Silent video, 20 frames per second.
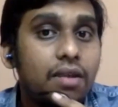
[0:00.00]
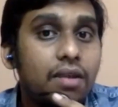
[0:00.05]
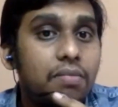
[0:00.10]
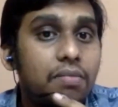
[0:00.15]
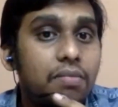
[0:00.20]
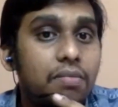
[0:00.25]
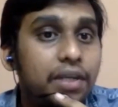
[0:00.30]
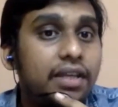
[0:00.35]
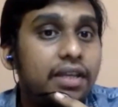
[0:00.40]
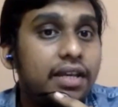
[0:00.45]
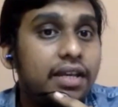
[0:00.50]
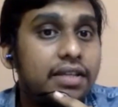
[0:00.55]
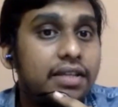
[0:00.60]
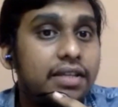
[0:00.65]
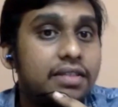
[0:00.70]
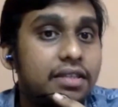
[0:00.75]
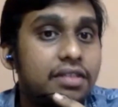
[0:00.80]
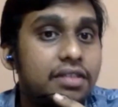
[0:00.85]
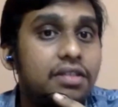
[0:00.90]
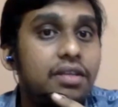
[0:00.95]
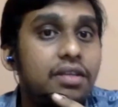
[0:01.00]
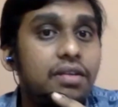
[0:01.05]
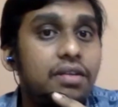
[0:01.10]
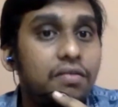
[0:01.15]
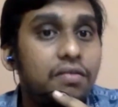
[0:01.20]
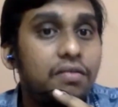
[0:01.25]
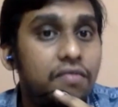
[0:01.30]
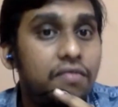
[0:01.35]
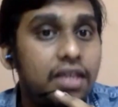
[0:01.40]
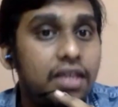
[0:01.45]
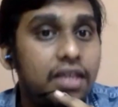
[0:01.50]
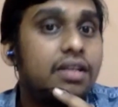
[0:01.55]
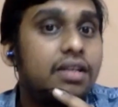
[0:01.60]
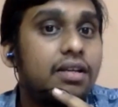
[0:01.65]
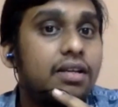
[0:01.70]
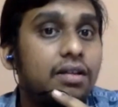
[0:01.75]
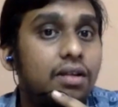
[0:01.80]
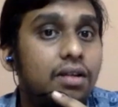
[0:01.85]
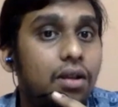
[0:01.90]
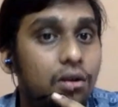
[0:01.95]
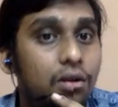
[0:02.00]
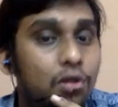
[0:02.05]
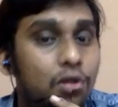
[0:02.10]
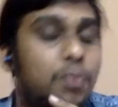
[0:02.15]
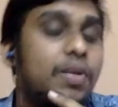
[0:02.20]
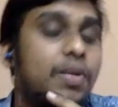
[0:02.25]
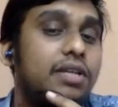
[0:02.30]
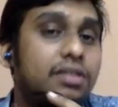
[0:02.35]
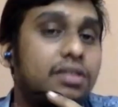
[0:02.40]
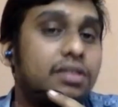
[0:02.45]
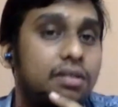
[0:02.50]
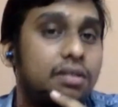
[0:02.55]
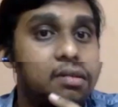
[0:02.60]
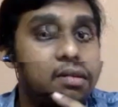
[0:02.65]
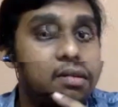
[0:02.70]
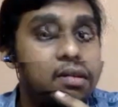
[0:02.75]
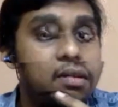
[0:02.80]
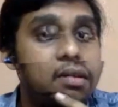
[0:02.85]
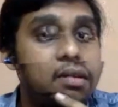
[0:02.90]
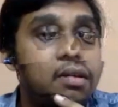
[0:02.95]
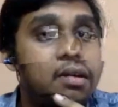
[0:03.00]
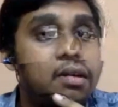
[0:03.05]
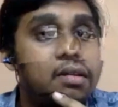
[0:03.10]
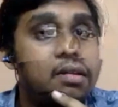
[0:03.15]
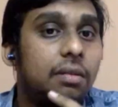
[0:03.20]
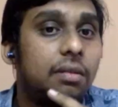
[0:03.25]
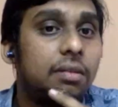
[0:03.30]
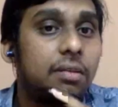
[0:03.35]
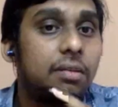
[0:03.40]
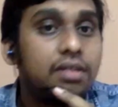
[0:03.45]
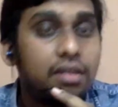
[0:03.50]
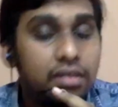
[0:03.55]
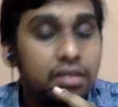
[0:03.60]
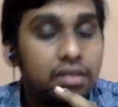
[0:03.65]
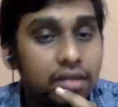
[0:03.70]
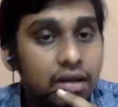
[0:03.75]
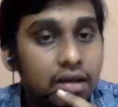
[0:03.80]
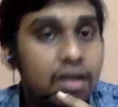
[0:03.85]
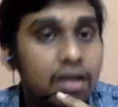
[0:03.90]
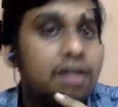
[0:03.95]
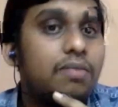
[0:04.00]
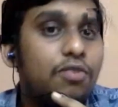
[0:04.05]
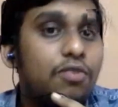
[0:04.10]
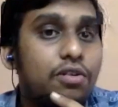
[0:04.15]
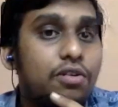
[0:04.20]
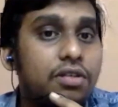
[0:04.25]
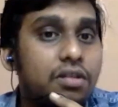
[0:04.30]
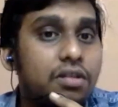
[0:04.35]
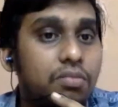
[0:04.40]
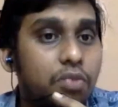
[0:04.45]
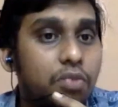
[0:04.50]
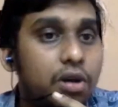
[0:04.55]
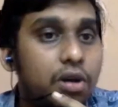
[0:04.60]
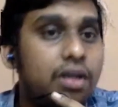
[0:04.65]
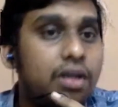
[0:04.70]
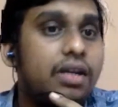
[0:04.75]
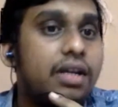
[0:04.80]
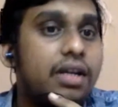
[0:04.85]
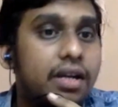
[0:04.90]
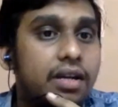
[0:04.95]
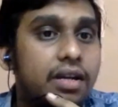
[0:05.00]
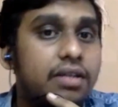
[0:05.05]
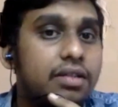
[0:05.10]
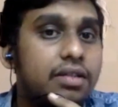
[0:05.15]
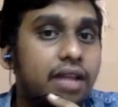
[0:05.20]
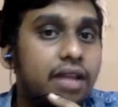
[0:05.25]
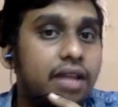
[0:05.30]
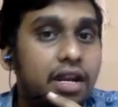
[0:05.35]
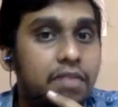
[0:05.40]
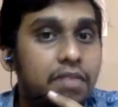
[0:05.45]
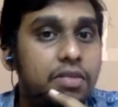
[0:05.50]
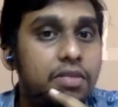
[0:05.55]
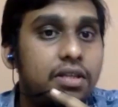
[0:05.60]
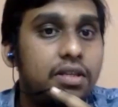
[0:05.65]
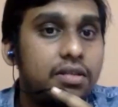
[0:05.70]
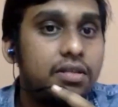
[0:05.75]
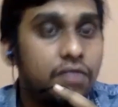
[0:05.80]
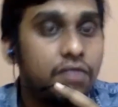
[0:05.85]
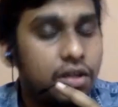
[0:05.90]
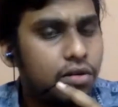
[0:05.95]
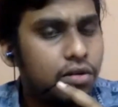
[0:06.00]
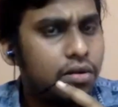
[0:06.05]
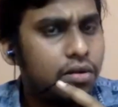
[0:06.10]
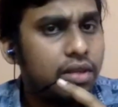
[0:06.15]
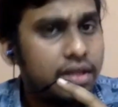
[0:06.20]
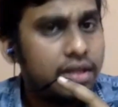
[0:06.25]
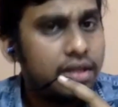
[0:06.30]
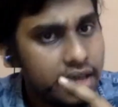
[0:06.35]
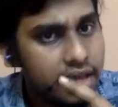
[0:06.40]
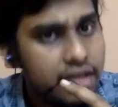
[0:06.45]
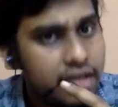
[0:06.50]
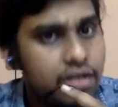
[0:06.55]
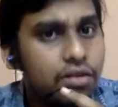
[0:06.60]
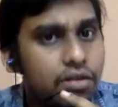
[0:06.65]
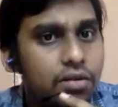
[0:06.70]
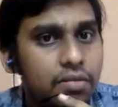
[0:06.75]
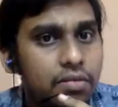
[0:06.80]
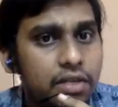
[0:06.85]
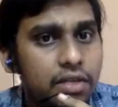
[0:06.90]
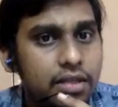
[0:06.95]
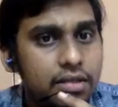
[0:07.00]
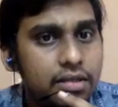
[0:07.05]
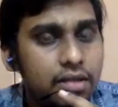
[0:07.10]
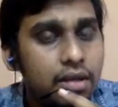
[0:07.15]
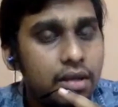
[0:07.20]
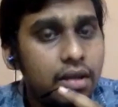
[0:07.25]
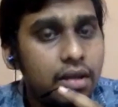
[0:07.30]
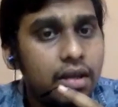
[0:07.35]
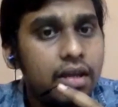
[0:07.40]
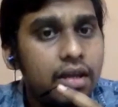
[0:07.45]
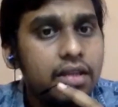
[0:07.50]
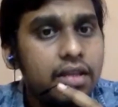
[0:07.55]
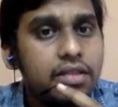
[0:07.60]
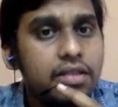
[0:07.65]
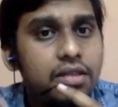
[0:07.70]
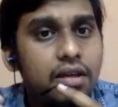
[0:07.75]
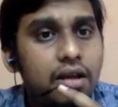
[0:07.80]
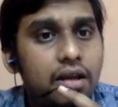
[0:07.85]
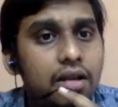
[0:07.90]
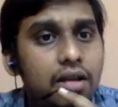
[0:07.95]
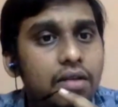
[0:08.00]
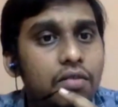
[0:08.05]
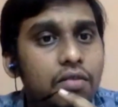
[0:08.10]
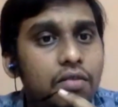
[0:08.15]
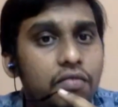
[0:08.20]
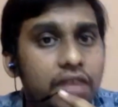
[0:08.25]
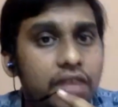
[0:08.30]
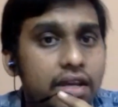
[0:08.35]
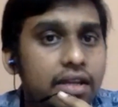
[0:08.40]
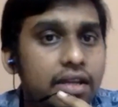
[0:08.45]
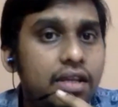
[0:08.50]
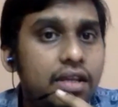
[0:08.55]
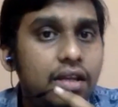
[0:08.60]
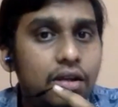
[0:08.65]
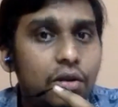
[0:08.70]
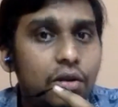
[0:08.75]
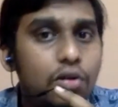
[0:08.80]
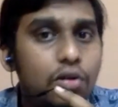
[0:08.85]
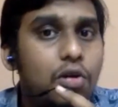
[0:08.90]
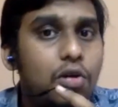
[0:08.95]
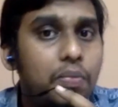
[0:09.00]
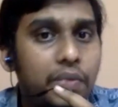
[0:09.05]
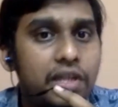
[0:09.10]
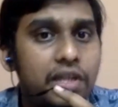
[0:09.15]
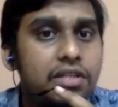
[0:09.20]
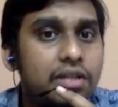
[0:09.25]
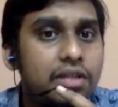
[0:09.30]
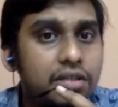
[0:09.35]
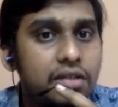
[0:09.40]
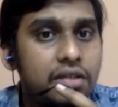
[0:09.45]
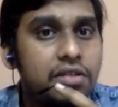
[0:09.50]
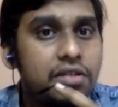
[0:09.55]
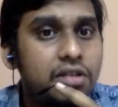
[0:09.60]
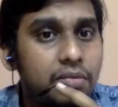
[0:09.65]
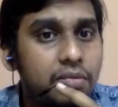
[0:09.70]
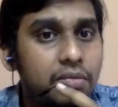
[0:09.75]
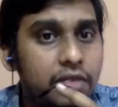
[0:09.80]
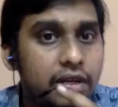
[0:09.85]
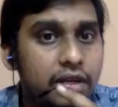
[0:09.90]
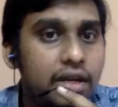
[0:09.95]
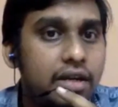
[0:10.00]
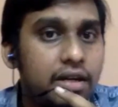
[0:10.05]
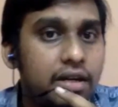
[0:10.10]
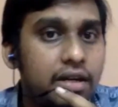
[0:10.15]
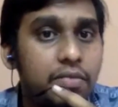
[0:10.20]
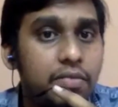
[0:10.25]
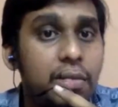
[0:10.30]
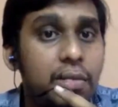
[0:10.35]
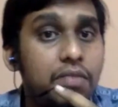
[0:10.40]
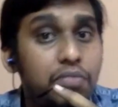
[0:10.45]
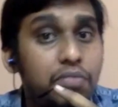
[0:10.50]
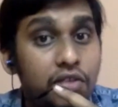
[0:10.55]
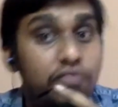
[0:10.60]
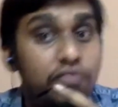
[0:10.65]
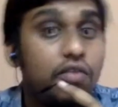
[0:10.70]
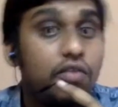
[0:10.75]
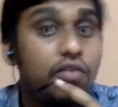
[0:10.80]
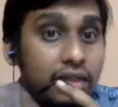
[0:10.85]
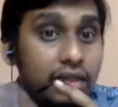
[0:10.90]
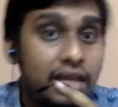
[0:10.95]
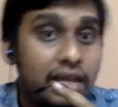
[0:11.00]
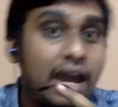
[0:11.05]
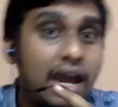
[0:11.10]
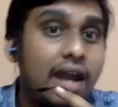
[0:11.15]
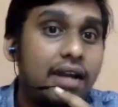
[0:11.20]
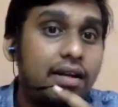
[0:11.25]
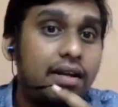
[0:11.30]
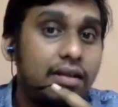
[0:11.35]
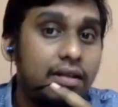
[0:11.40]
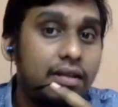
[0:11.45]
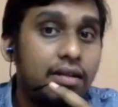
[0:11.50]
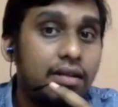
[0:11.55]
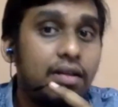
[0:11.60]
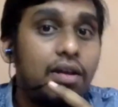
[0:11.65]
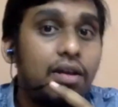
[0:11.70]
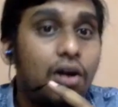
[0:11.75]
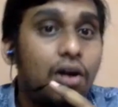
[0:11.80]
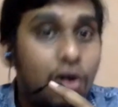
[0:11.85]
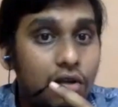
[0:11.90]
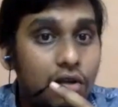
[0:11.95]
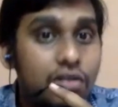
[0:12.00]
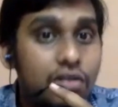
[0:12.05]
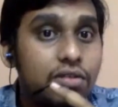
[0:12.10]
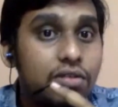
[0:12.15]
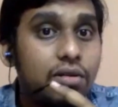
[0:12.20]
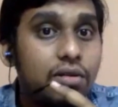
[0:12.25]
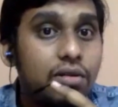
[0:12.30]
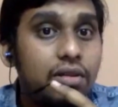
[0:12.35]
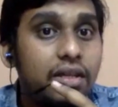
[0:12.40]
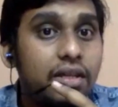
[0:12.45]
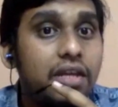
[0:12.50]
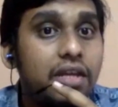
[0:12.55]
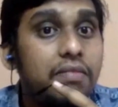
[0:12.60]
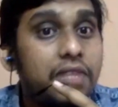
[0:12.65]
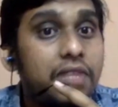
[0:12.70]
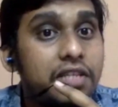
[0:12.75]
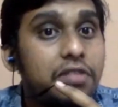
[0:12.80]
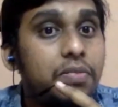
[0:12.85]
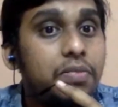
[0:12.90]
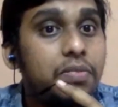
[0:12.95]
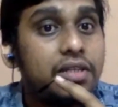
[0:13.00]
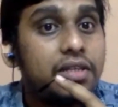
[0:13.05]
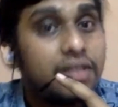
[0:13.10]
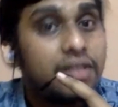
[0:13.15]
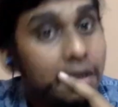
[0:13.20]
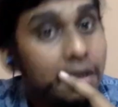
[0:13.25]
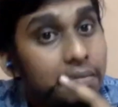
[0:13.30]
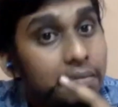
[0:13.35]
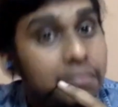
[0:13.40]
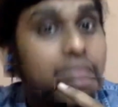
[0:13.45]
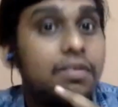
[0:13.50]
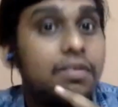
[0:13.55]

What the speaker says: Pre-existing weak low pressure. This is the third most important condition. That means we know that cyclone means it's a very low pressure system created. But before that, also there must be some